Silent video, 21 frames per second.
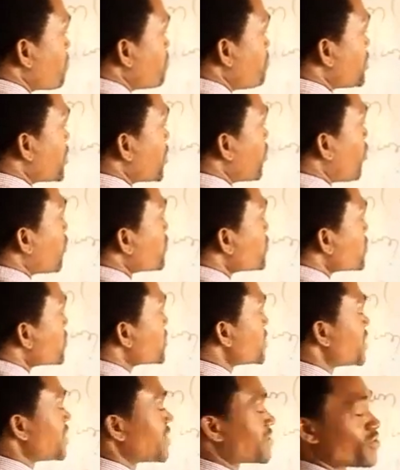
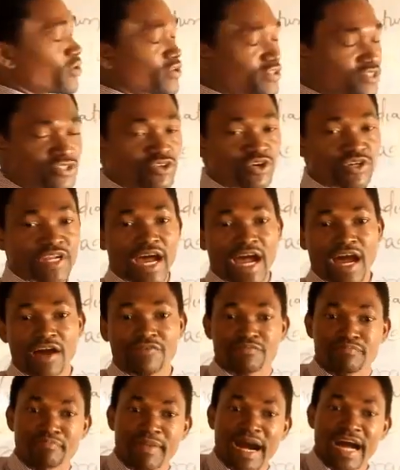because it does not
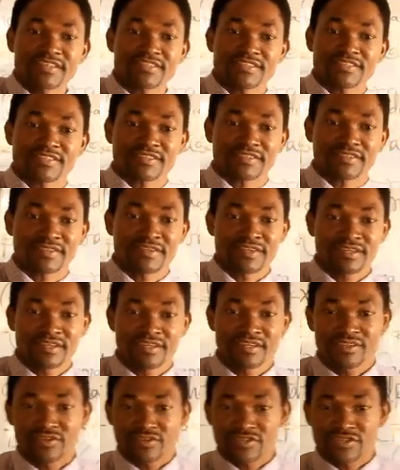have mass,
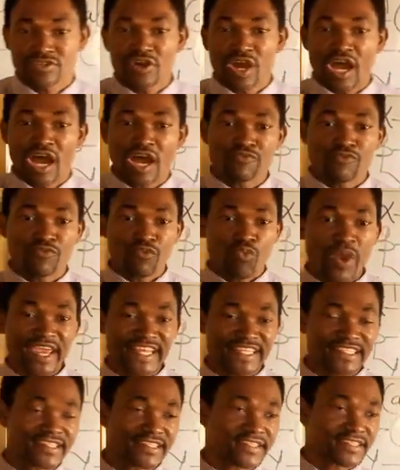does not have
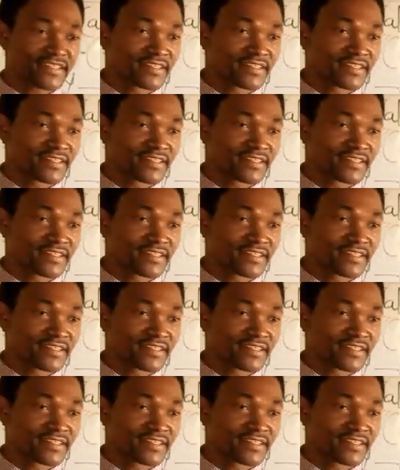weight.